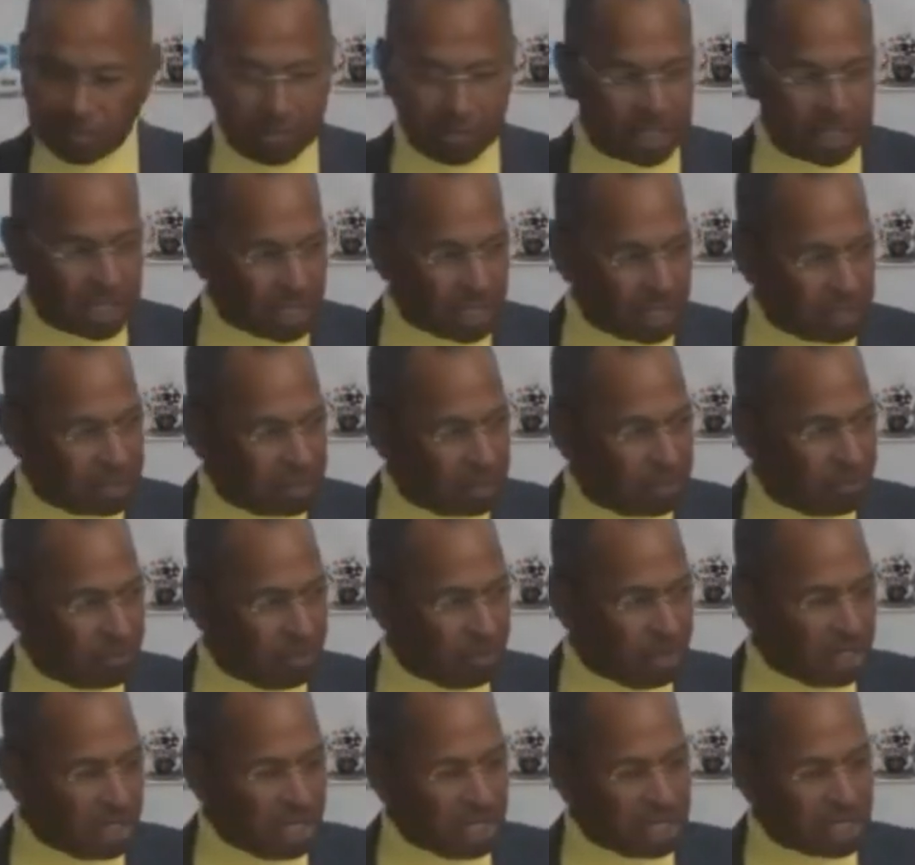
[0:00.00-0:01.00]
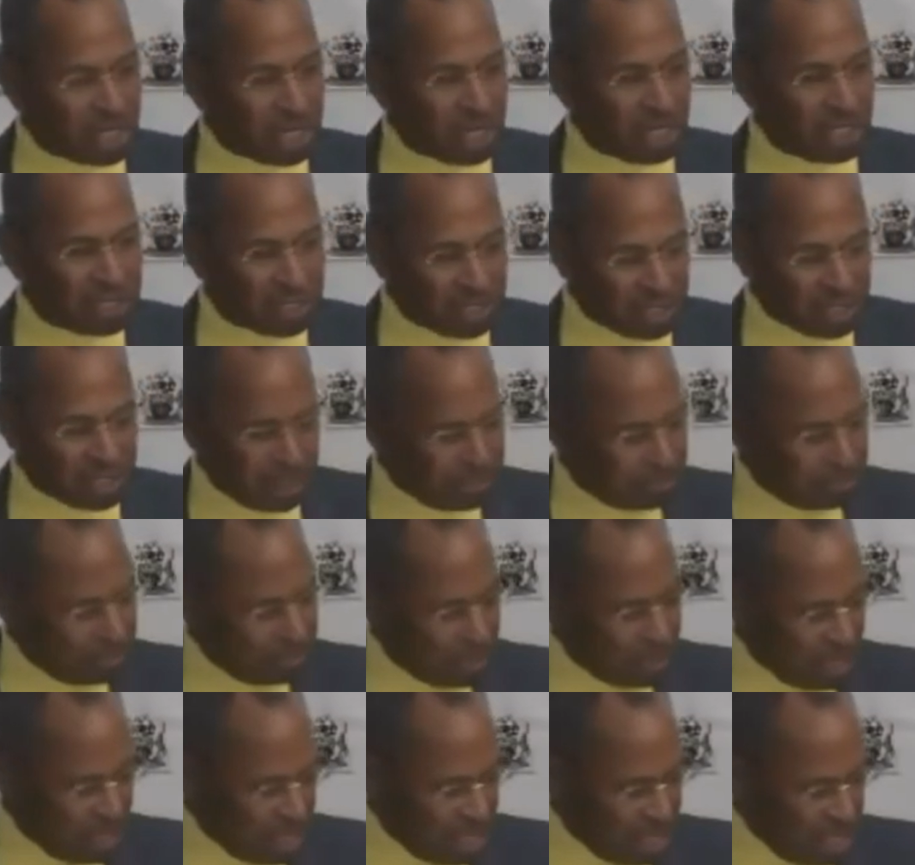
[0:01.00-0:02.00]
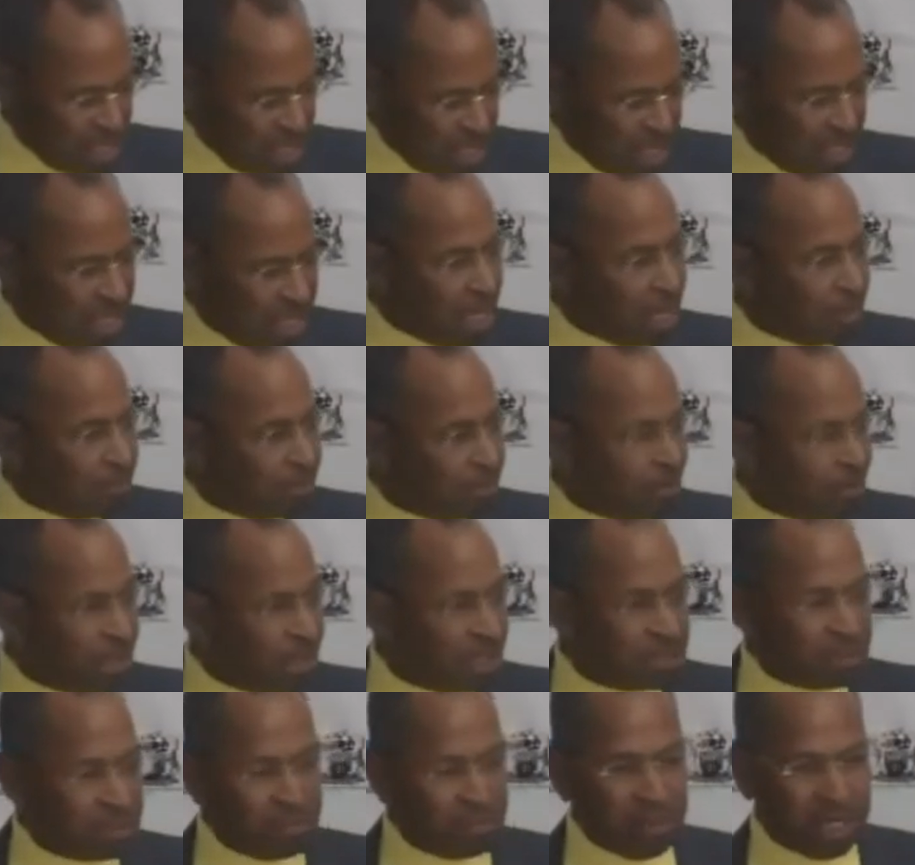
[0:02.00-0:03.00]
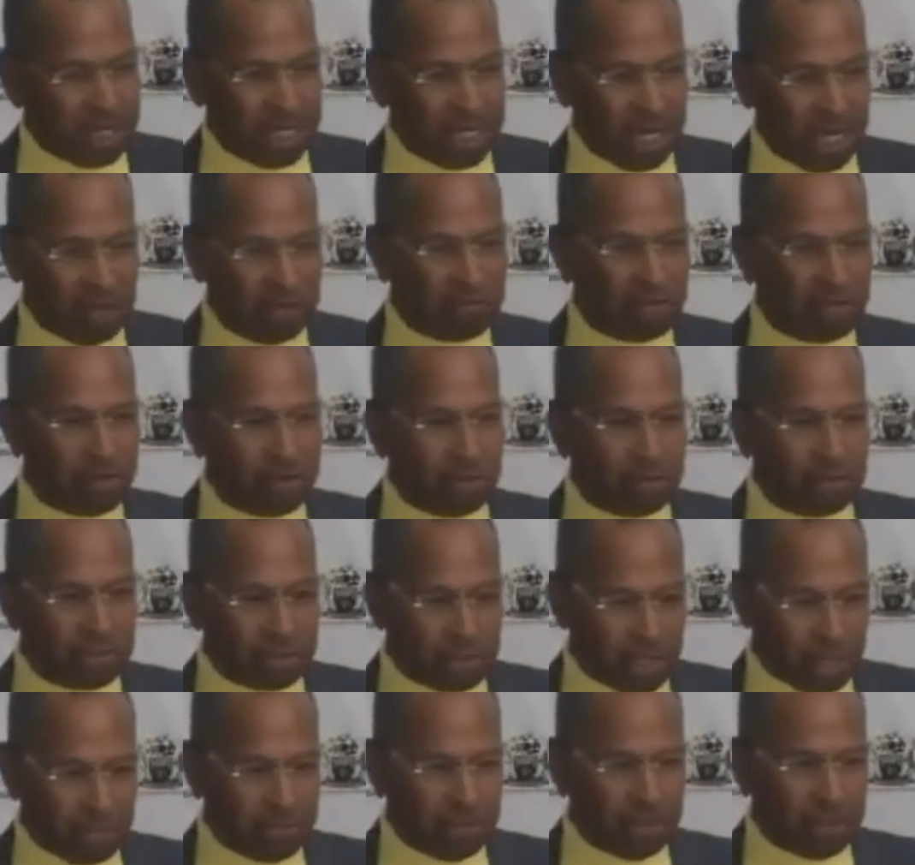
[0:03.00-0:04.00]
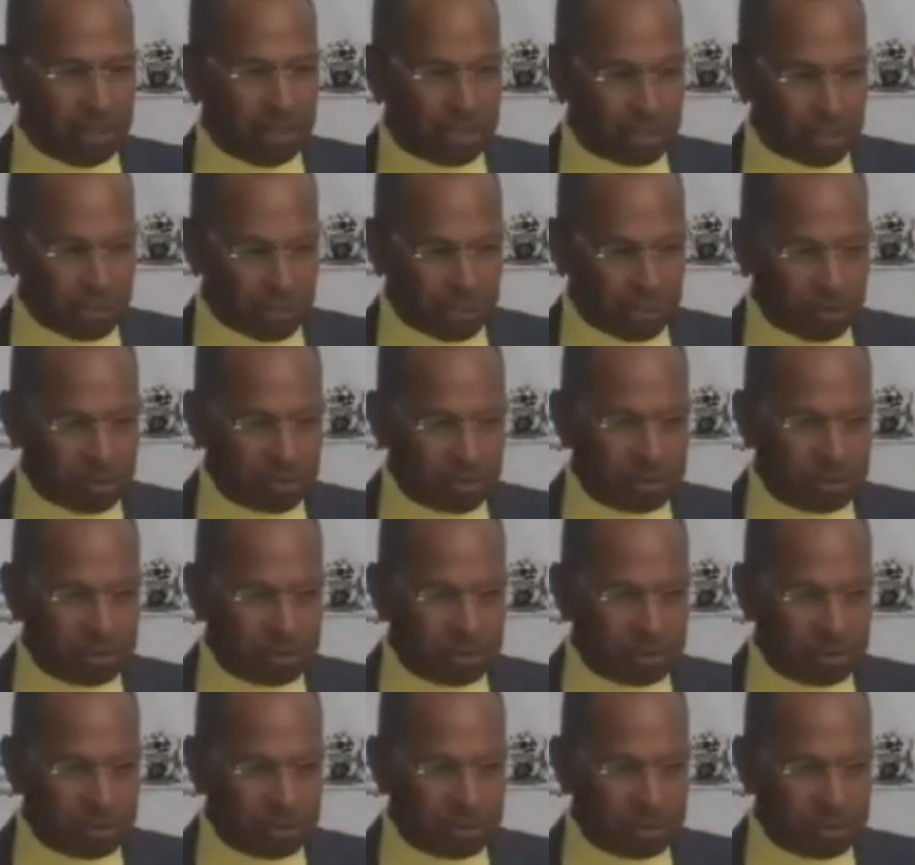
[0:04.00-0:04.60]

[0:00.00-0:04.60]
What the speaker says: The One Health concept elaborated by FAO, WHO,